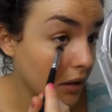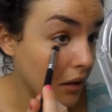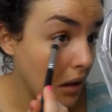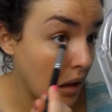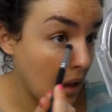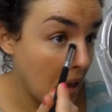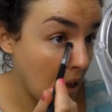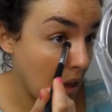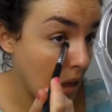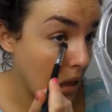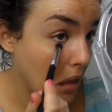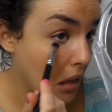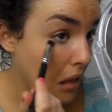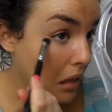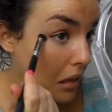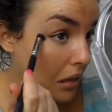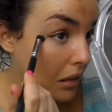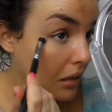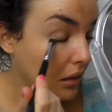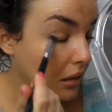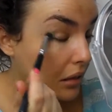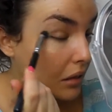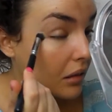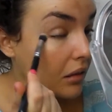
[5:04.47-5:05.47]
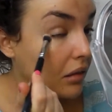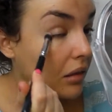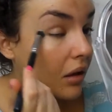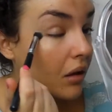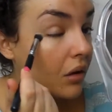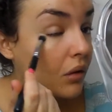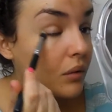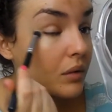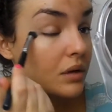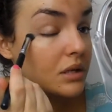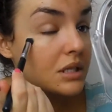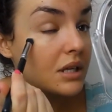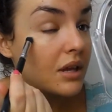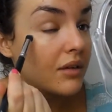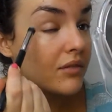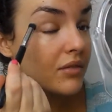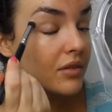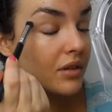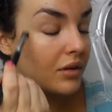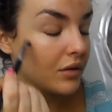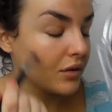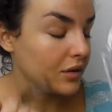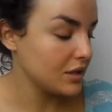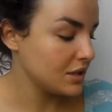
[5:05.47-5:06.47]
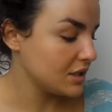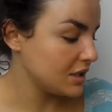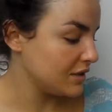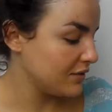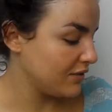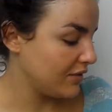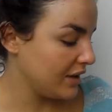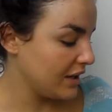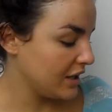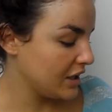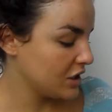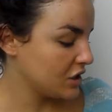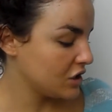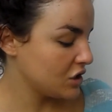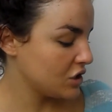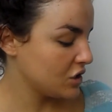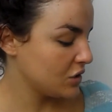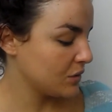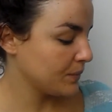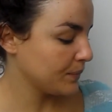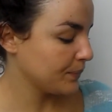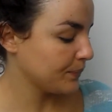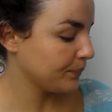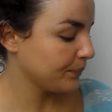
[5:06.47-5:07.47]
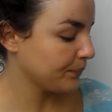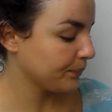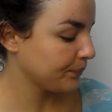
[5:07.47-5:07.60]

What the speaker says: like that always gives the nicest finish.